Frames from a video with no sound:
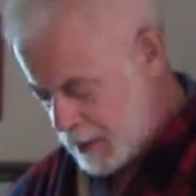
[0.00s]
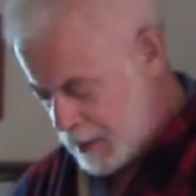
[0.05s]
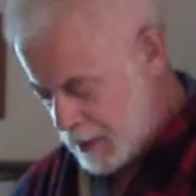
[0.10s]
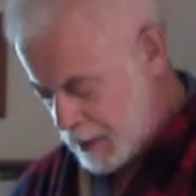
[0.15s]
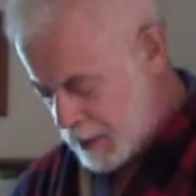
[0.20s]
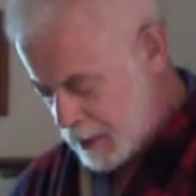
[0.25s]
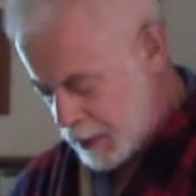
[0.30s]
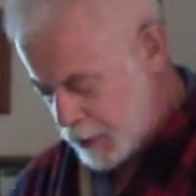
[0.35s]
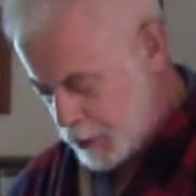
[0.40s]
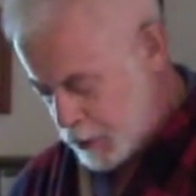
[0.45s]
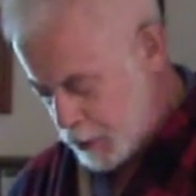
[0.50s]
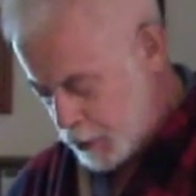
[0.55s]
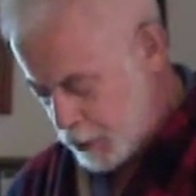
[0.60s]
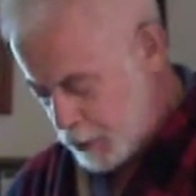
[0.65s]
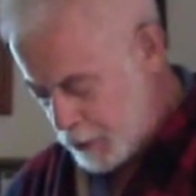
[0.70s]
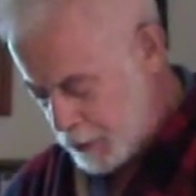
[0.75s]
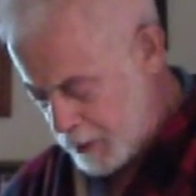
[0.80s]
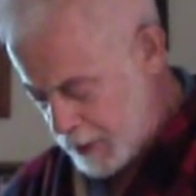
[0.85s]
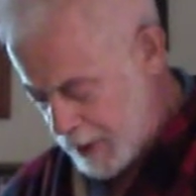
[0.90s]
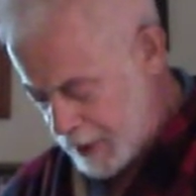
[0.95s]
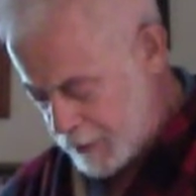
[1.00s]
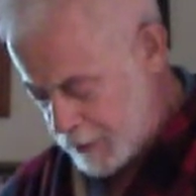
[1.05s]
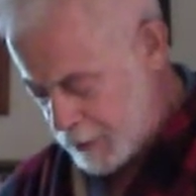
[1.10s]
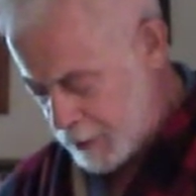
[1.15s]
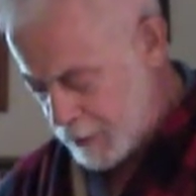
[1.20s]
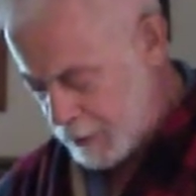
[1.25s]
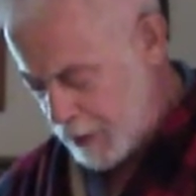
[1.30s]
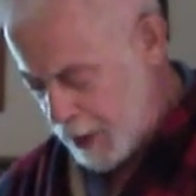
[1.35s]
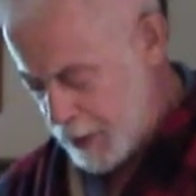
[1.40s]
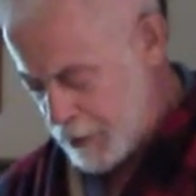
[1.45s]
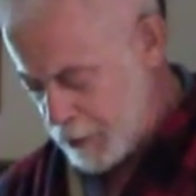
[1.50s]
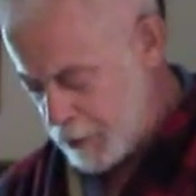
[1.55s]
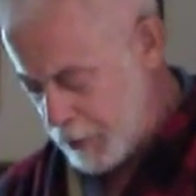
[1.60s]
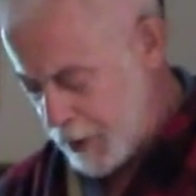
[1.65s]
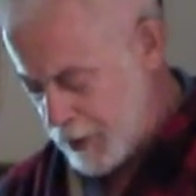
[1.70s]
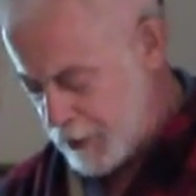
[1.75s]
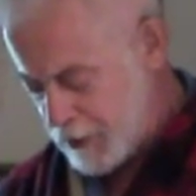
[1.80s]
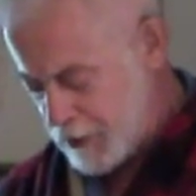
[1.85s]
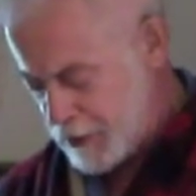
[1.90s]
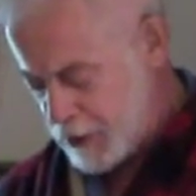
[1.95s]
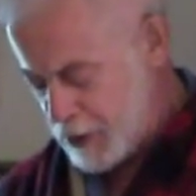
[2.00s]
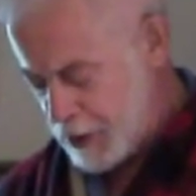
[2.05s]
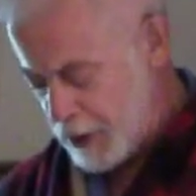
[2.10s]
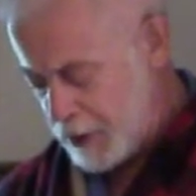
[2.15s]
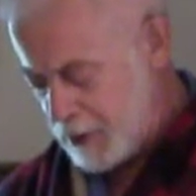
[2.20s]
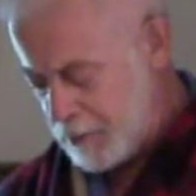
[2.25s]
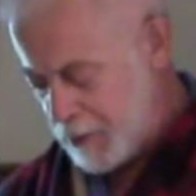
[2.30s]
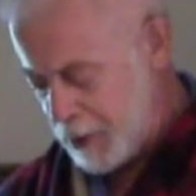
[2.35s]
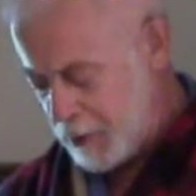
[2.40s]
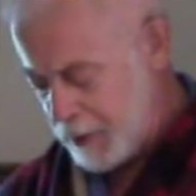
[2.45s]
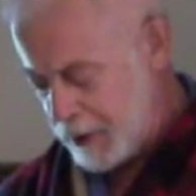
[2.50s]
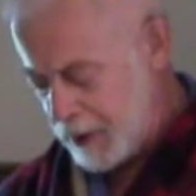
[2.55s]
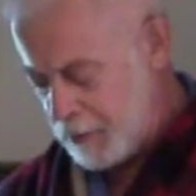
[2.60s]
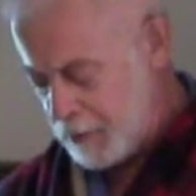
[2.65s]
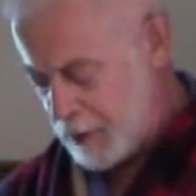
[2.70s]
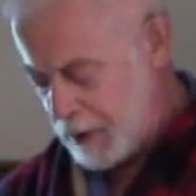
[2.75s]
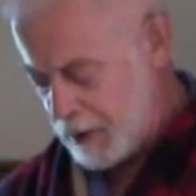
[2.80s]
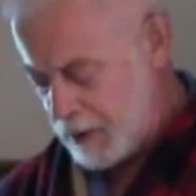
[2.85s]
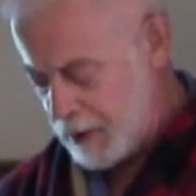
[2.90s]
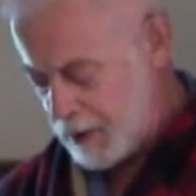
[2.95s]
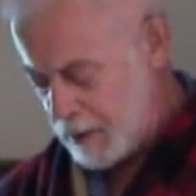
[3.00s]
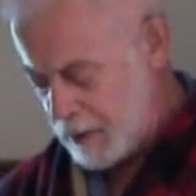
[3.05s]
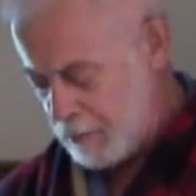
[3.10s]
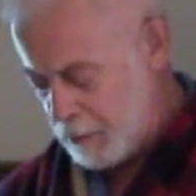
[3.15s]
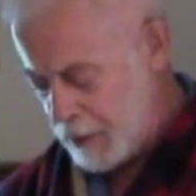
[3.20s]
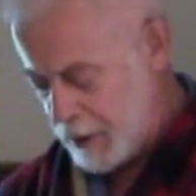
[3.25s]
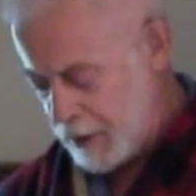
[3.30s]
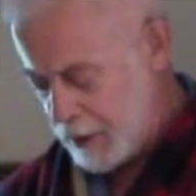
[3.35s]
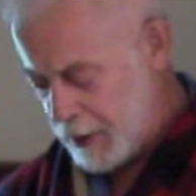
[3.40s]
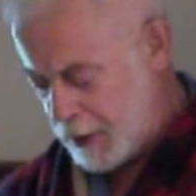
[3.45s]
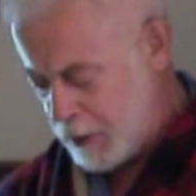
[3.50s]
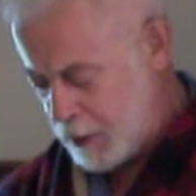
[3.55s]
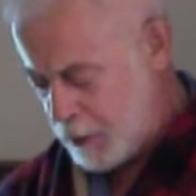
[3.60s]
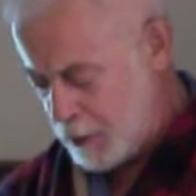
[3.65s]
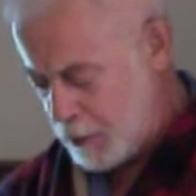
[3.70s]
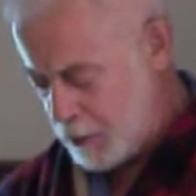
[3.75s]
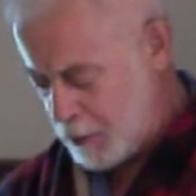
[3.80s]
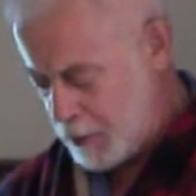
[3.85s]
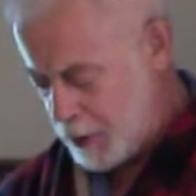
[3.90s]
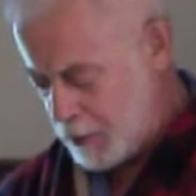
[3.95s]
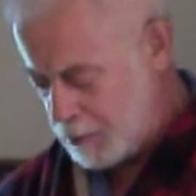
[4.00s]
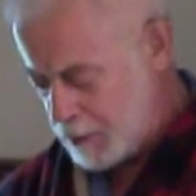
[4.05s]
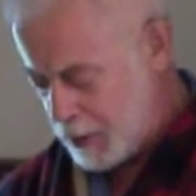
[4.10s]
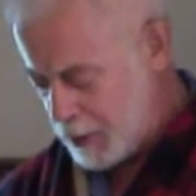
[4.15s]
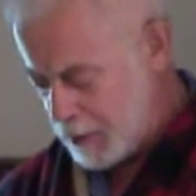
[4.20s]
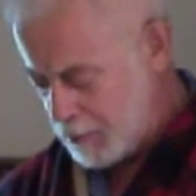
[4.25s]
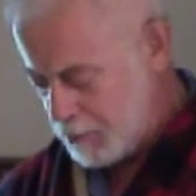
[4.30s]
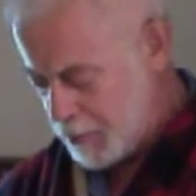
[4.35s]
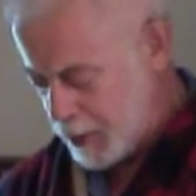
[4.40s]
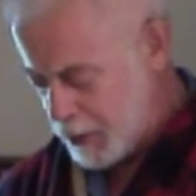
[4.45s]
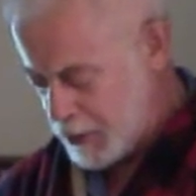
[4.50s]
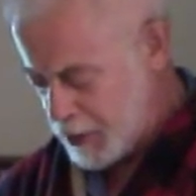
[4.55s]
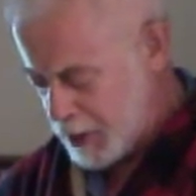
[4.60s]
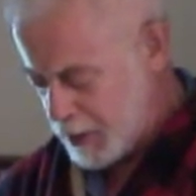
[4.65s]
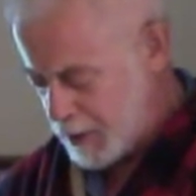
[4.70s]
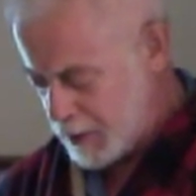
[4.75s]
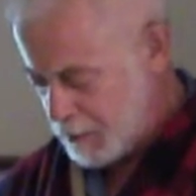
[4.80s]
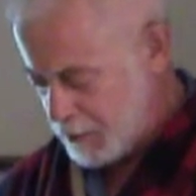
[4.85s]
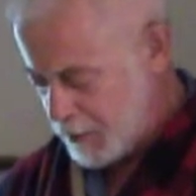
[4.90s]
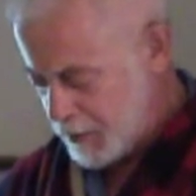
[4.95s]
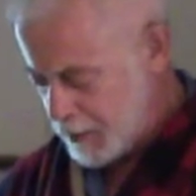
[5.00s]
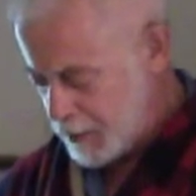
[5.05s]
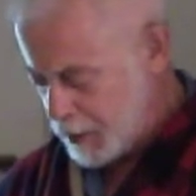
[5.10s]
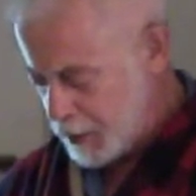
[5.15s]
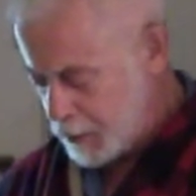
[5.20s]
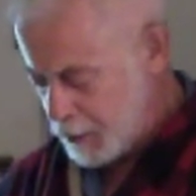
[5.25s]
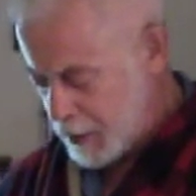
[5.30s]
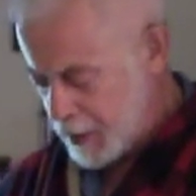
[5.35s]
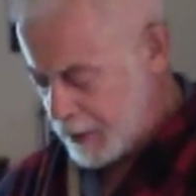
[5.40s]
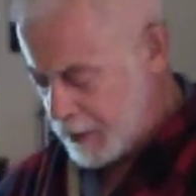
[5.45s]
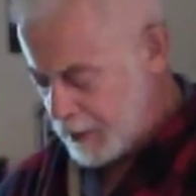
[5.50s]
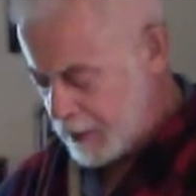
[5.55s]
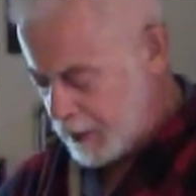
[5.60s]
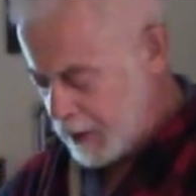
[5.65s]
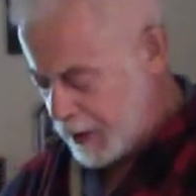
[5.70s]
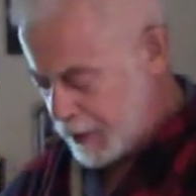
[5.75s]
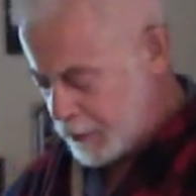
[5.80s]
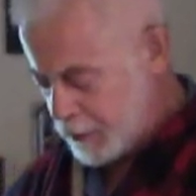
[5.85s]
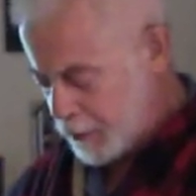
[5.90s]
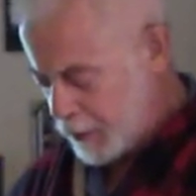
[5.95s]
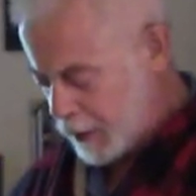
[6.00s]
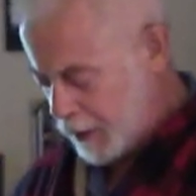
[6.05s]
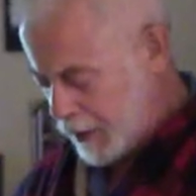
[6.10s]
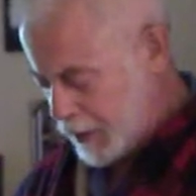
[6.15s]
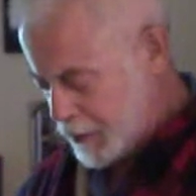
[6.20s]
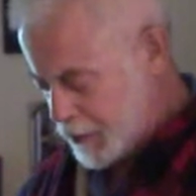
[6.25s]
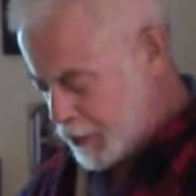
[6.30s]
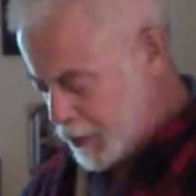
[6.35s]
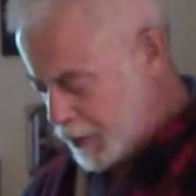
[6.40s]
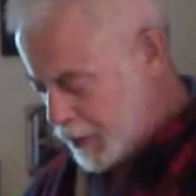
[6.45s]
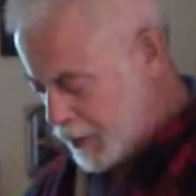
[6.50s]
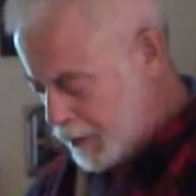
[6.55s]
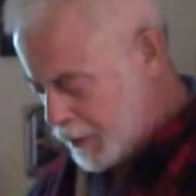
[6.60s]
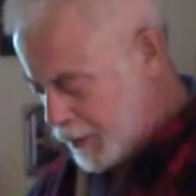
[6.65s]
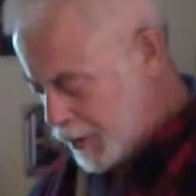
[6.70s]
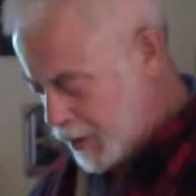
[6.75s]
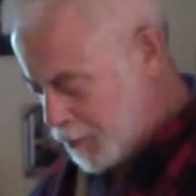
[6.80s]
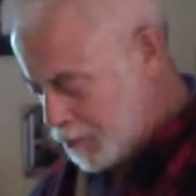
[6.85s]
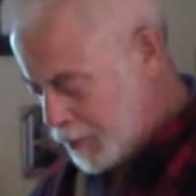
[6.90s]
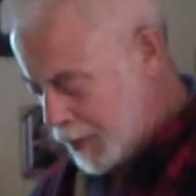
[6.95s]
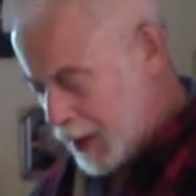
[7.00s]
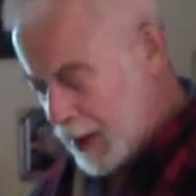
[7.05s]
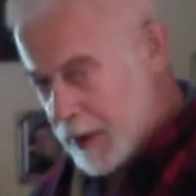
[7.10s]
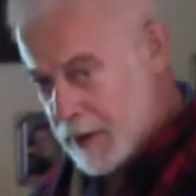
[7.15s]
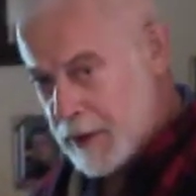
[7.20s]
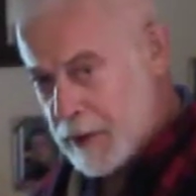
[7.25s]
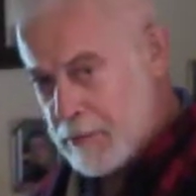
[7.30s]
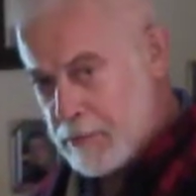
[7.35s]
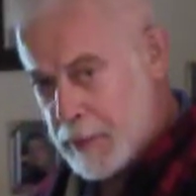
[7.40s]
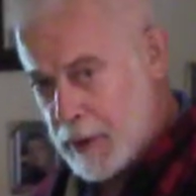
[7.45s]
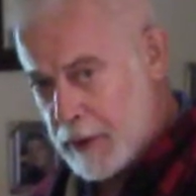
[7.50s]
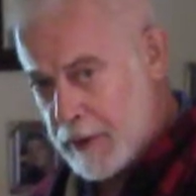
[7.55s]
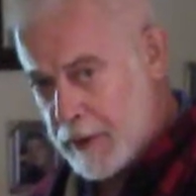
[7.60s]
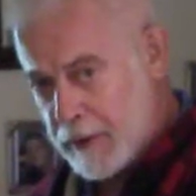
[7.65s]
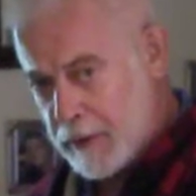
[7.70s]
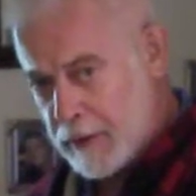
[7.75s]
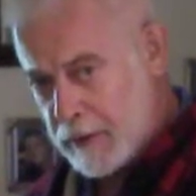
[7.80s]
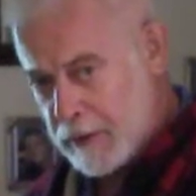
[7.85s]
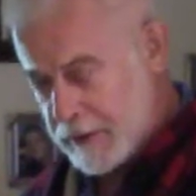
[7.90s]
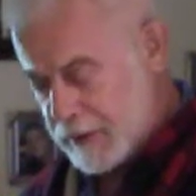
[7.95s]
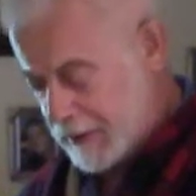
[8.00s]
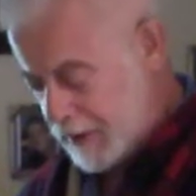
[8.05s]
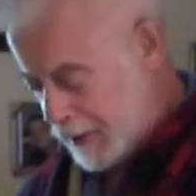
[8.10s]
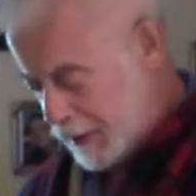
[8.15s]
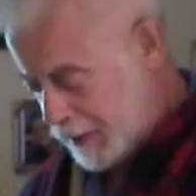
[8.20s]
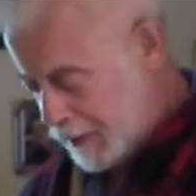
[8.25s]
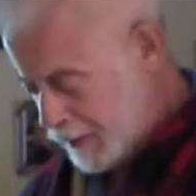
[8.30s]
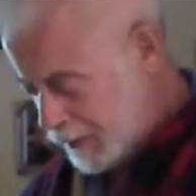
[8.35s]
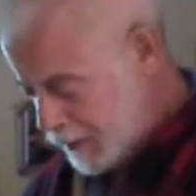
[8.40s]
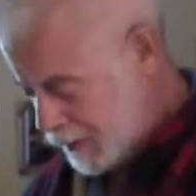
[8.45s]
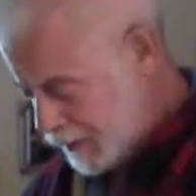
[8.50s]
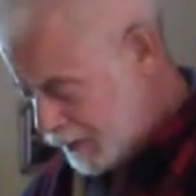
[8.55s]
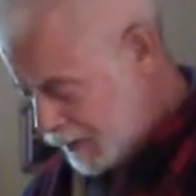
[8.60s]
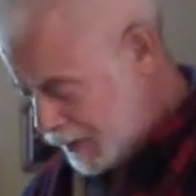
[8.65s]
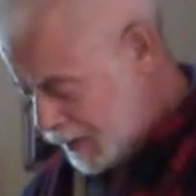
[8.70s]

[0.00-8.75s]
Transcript: In June, at the graduation ceremony where Hugh had been presented with a degree in electrical engineering and Patty in political science,